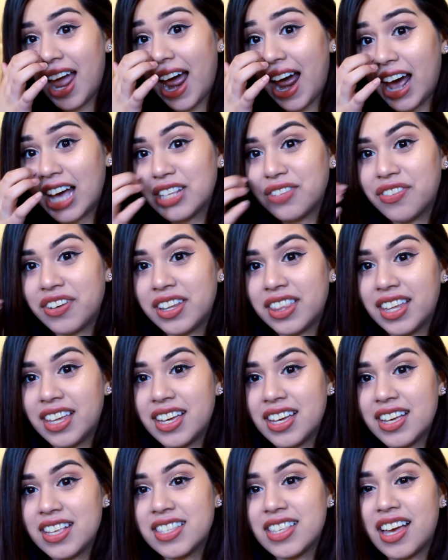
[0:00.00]
As for
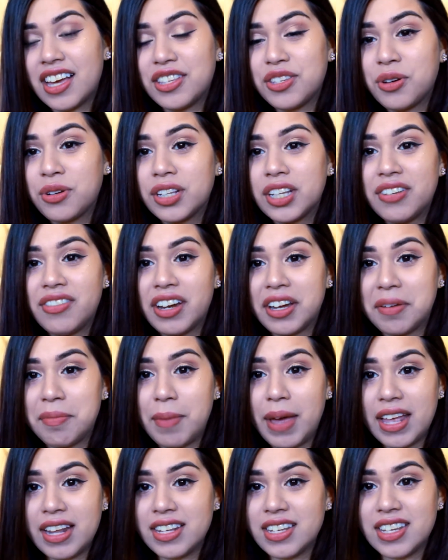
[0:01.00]
this, I totally
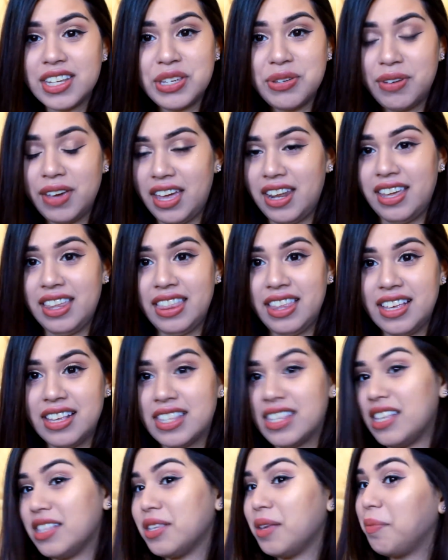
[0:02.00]
recommend you getting
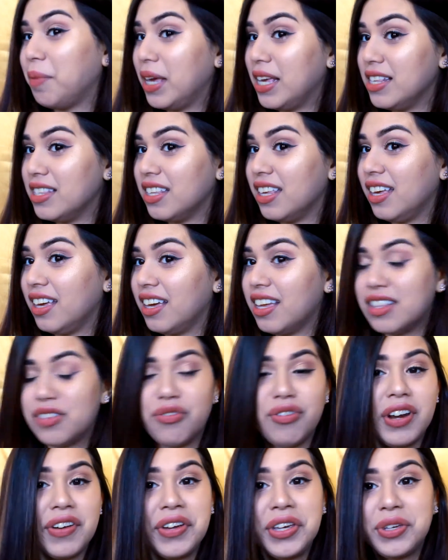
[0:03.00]
this. It's amazing. It's
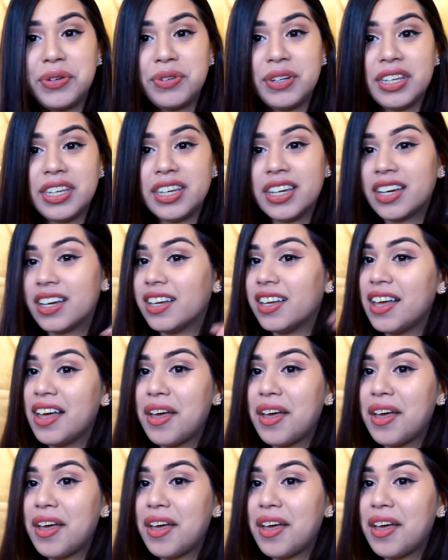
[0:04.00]
very unique.